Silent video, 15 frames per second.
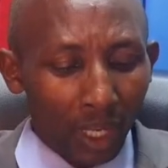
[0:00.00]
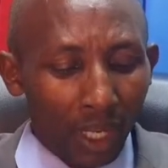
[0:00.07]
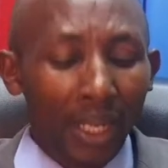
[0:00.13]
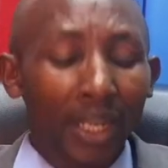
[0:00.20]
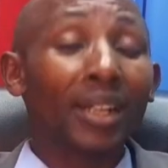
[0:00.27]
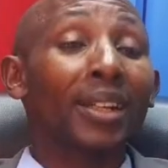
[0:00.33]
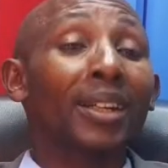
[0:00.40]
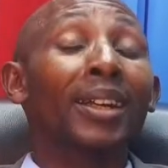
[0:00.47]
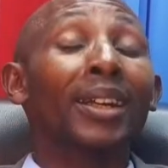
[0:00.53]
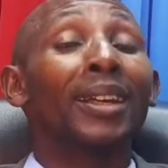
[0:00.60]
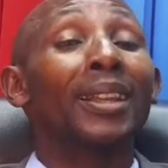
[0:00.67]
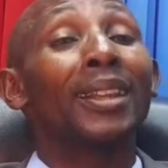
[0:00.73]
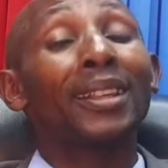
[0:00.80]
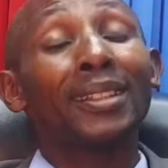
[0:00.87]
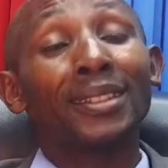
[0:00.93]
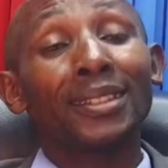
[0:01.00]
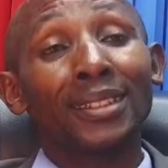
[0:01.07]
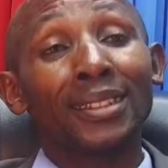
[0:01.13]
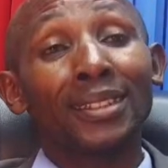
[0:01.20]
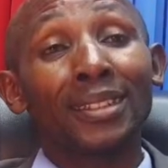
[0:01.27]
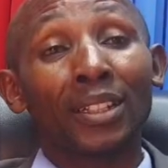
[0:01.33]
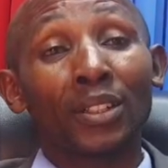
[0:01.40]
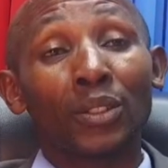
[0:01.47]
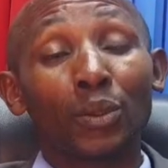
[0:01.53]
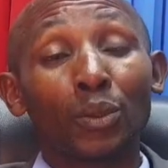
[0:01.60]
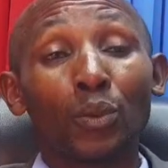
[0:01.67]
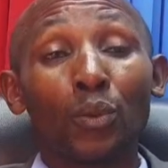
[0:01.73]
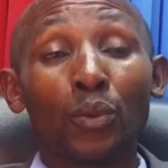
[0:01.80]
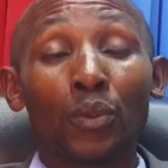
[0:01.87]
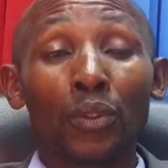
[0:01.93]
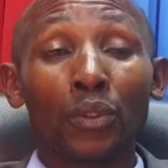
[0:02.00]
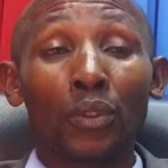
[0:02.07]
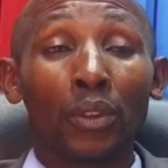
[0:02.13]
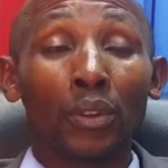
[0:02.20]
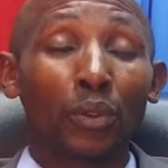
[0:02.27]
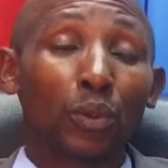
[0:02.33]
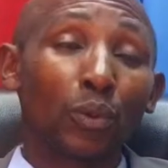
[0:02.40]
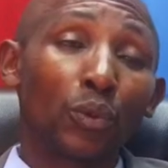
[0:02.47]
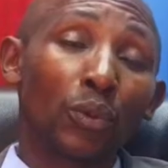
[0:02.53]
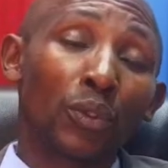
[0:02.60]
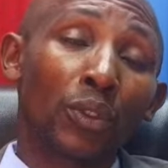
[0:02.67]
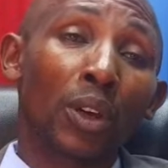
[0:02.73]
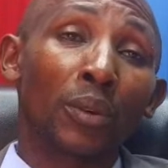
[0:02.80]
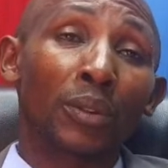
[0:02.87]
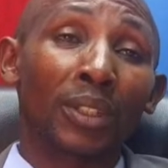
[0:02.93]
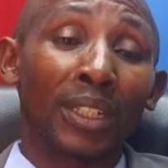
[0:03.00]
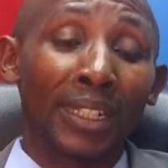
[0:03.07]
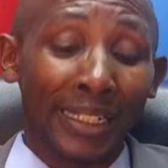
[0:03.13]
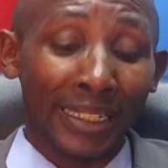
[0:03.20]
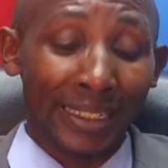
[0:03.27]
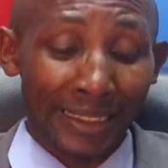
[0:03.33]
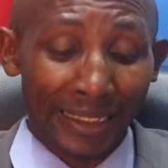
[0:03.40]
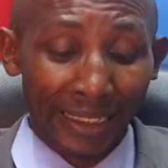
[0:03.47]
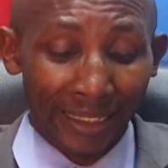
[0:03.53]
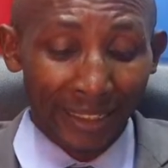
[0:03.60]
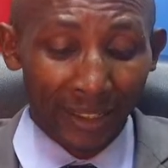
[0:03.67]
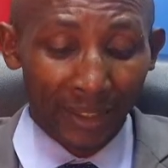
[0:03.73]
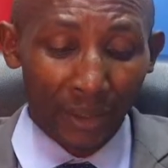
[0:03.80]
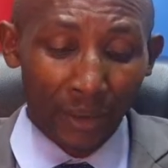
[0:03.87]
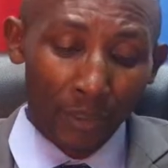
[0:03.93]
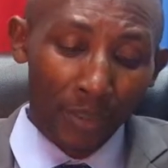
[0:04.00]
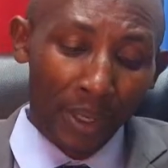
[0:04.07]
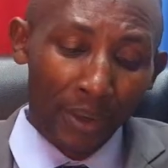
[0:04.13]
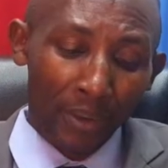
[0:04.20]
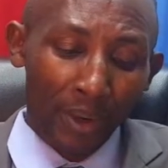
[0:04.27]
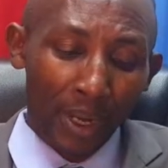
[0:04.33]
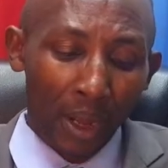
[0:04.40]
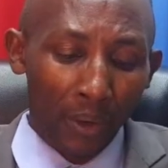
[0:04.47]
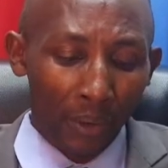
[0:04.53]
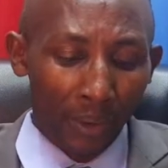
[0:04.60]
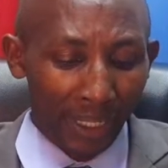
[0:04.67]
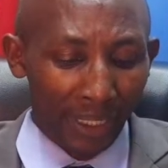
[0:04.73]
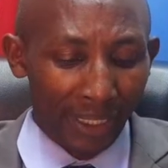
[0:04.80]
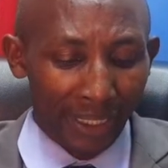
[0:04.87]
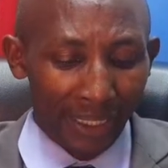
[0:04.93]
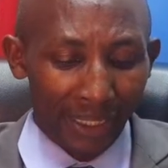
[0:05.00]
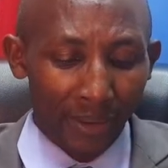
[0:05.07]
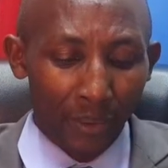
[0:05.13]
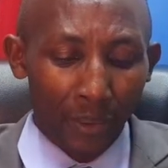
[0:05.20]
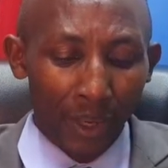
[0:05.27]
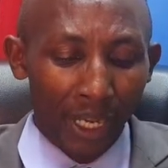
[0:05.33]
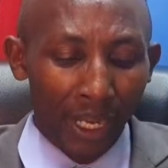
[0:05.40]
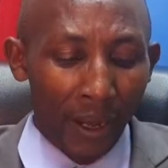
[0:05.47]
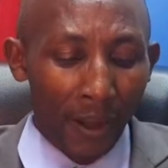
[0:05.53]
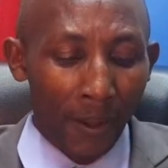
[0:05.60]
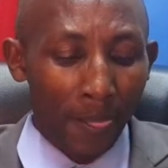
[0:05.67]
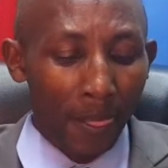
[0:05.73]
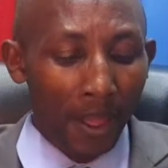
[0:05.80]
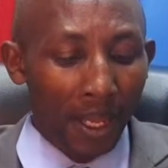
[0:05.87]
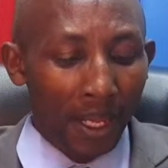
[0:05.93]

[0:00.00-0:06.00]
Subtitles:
And this is a 2006 Nobel laureate winner.